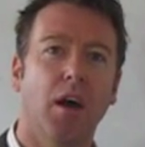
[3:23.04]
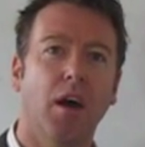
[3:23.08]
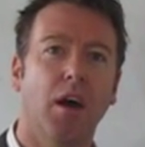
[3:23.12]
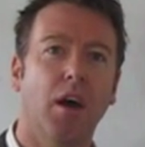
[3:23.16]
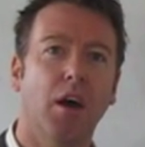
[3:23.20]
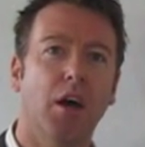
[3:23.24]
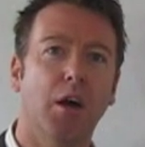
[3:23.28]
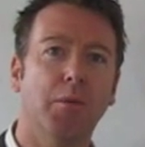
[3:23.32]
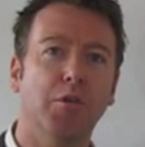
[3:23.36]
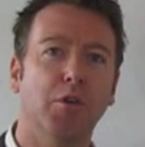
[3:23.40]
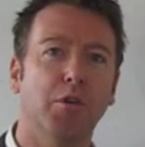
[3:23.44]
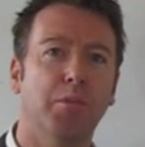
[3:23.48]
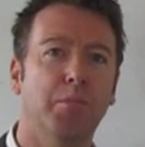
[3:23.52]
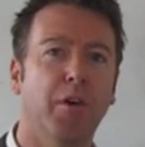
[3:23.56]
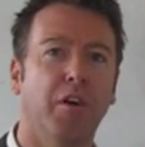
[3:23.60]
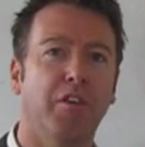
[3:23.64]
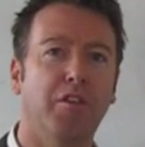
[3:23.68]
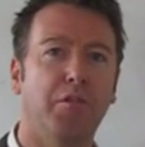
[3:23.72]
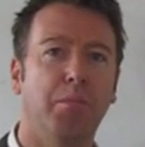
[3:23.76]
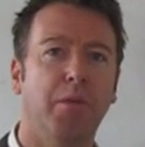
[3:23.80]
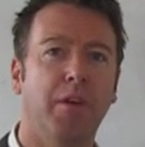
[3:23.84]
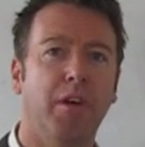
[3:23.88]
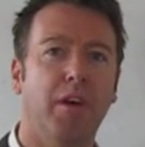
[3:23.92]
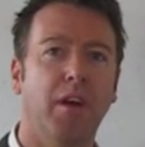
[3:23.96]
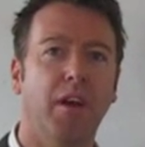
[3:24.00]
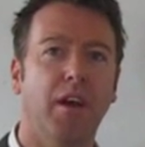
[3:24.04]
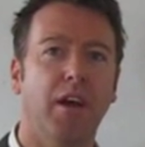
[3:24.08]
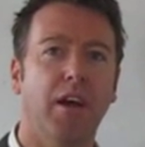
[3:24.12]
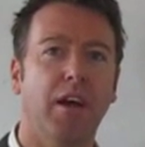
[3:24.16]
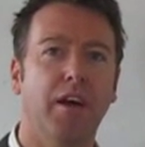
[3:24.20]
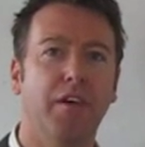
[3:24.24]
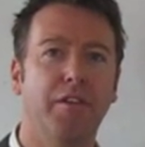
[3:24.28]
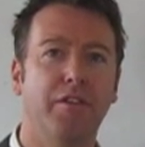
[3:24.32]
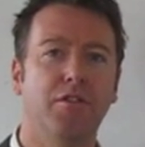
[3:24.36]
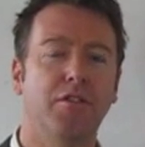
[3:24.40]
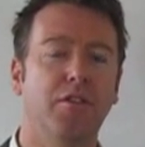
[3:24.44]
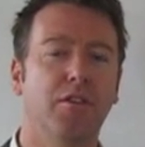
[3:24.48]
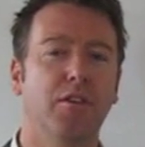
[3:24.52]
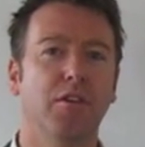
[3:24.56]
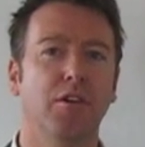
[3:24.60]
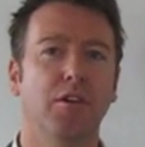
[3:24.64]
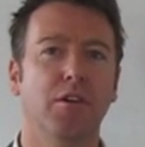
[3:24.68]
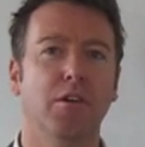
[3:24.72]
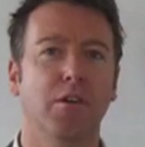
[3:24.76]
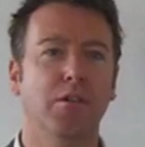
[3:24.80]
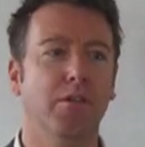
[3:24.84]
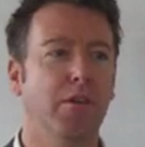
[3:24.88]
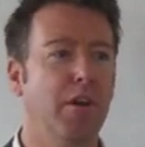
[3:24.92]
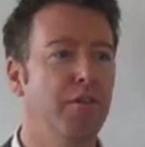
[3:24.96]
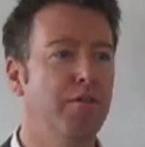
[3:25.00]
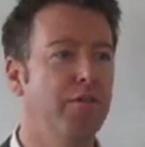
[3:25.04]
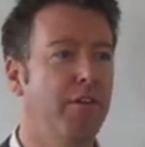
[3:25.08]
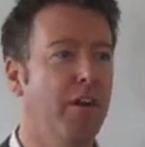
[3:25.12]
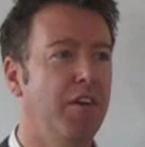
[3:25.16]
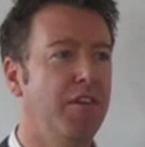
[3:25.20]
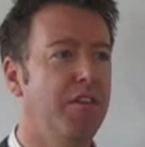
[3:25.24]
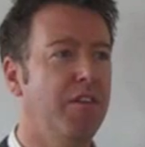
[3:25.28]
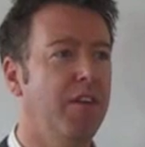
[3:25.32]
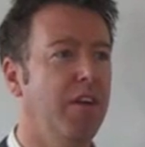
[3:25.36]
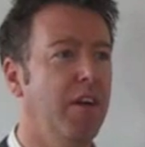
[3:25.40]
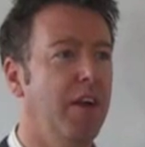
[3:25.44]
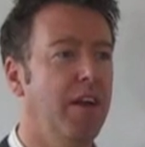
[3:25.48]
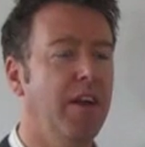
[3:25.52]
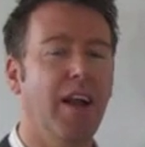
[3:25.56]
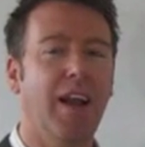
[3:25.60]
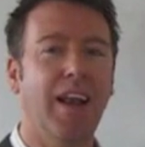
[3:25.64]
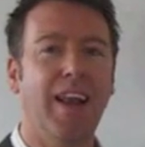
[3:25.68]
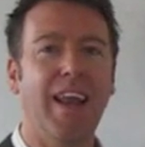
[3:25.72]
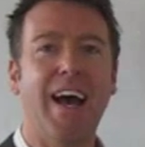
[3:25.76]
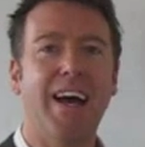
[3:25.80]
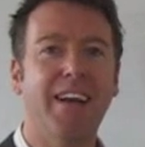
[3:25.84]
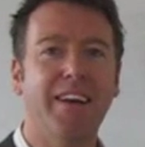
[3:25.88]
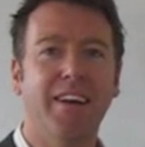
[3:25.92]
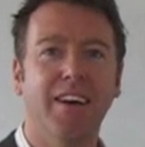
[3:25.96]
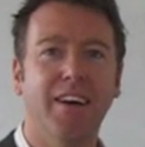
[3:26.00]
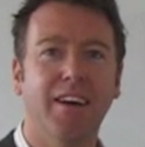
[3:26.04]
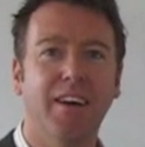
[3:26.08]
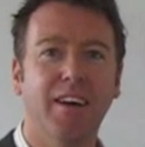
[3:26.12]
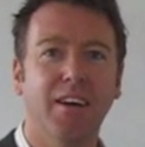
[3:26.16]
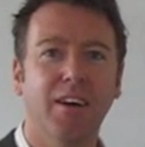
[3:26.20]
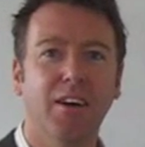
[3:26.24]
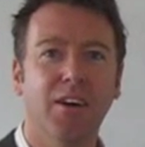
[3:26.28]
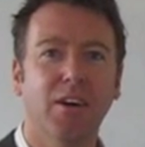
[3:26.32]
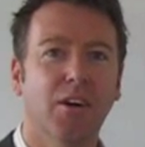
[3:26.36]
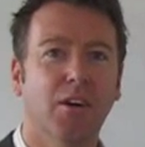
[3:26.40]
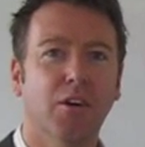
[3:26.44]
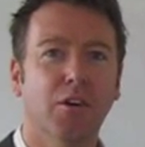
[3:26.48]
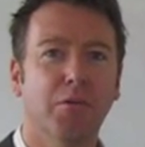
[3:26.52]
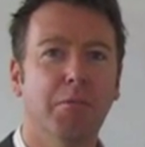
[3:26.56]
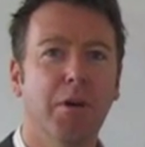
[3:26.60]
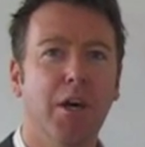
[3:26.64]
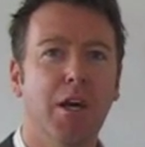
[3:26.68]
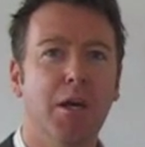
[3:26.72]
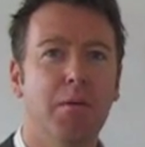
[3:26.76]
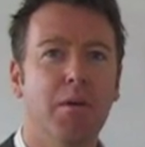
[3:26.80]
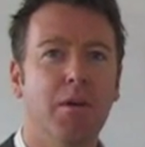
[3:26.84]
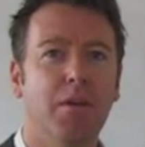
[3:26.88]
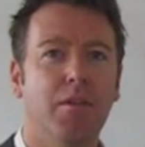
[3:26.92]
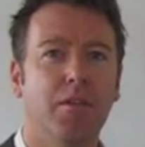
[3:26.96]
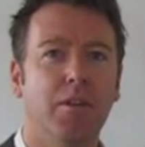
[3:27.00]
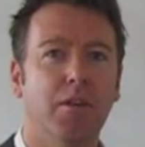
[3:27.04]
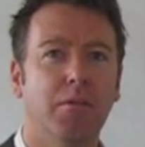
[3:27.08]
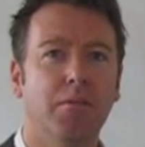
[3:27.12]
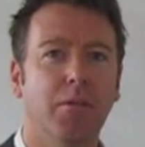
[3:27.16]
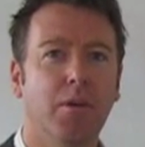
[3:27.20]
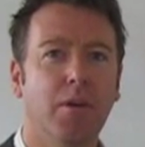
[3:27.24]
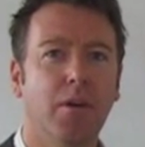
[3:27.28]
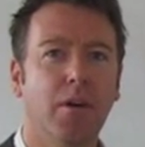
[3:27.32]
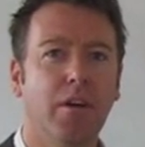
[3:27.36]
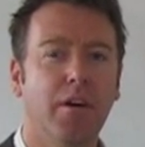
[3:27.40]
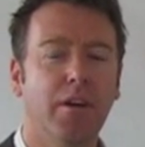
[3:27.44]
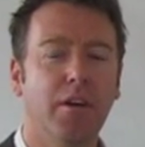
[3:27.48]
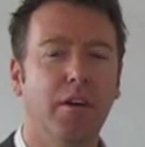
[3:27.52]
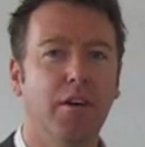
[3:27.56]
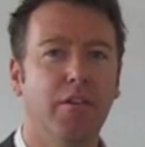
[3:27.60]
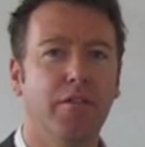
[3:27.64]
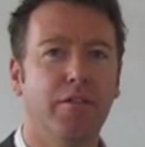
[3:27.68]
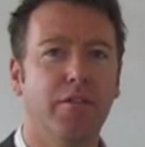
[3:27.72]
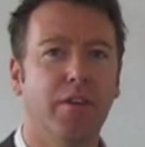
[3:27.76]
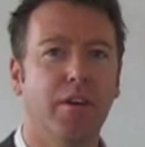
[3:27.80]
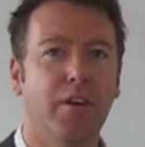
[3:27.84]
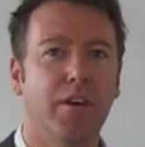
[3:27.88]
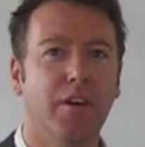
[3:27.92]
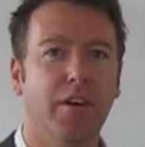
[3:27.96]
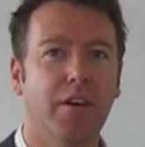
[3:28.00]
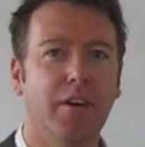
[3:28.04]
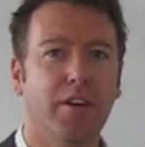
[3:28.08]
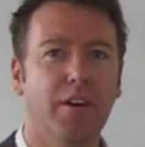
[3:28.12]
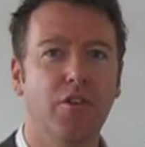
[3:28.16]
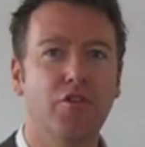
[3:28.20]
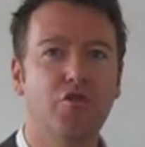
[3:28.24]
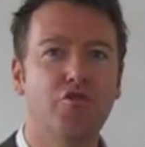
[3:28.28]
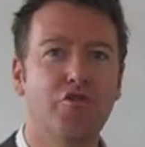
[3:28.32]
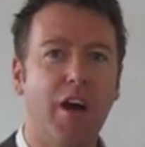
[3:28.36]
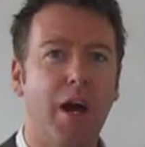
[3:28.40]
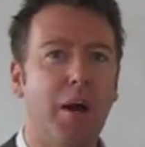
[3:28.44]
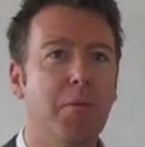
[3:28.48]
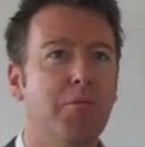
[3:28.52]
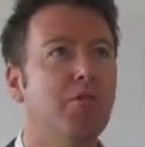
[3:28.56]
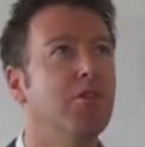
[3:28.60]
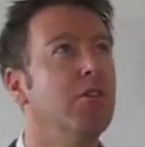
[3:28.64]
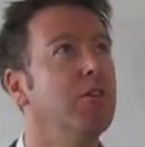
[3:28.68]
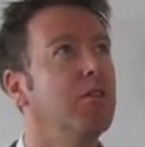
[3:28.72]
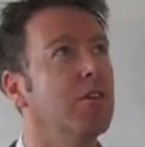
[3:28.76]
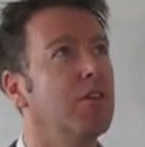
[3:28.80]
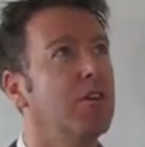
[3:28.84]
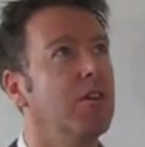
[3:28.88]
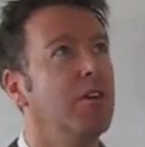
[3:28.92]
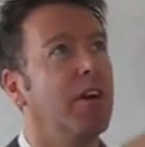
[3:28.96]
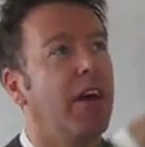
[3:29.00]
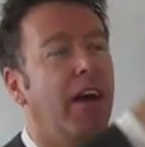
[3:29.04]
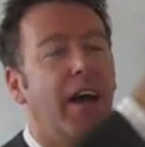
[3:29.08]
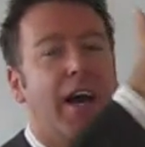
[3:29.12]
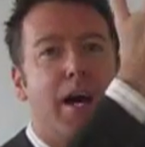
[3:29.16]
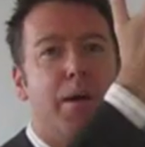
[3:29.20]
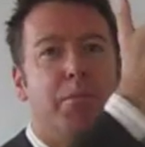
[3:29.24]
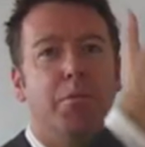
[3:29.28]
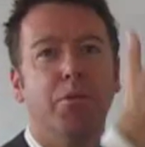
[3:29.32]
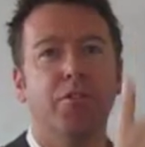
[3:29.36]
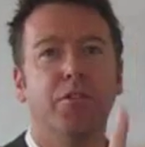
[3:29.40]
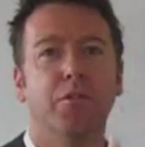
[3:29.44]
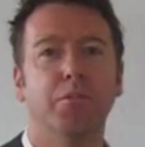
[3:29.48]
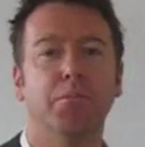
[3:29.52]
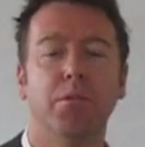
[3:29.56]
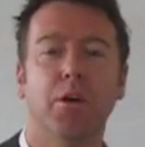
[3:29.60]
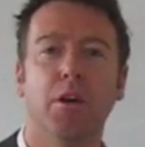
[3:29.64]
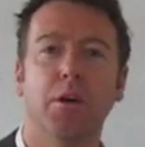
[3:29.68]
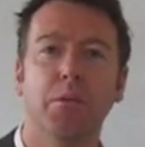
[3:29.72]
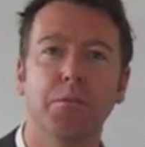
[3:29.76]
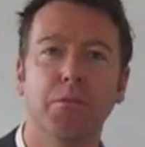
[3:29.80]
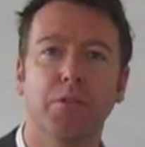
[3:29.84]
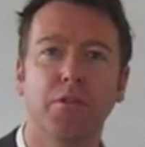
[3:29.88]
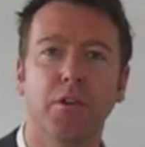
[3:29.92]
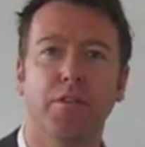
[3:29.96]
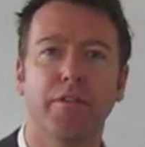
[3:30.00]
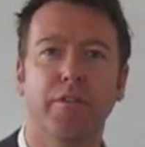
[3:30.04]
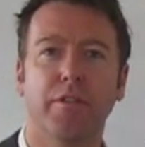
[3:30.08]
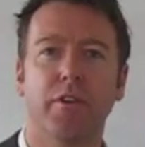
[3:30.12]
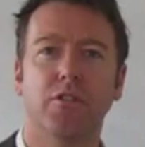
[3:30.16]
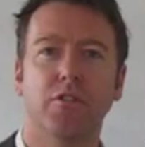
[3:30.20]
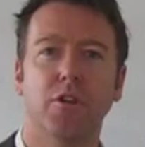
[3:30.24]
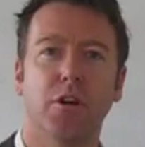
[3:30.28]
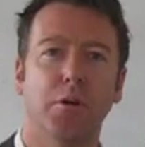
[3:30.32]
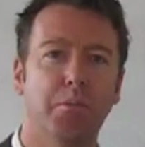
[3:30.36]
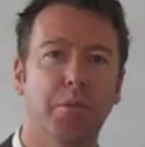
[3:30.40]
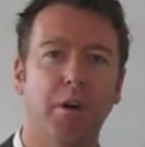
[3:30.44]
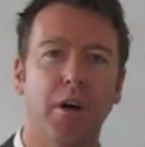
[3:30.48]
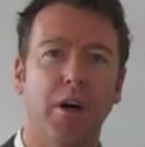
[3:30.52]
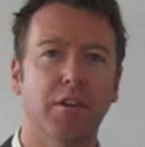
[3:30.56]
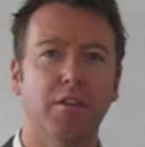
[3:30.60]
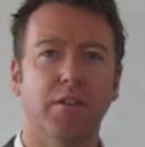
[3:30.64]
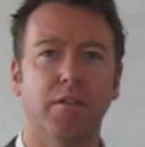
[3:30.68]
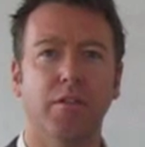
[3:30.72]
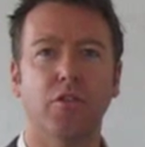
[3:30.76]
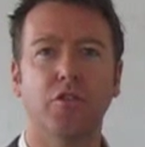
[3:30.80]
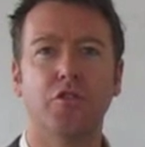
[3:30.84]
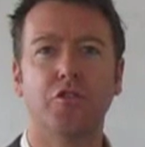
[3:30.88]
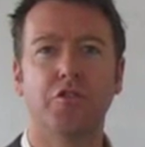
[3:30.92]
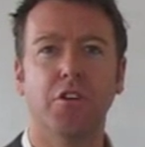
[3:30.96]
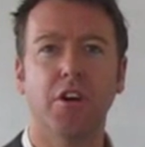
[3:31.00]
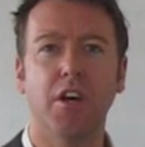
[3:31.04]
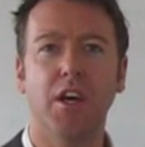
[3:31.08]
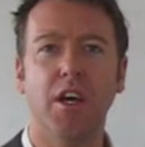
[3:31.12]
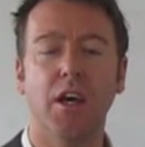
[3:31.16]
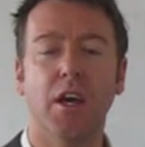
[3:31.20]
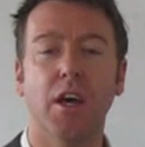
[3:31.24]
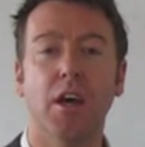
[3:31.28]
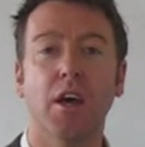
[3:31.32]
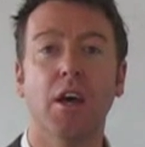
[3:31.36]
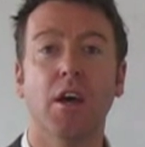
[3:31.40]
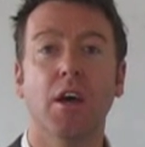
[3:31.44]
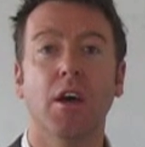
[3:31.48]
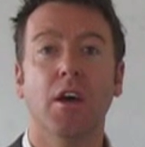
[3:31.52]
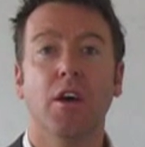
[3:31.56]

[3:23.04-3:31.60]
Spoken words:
You're possibly going to have to invest in a ladder or maybe some kind of contraption that can get apples and plums off the top part of the tree.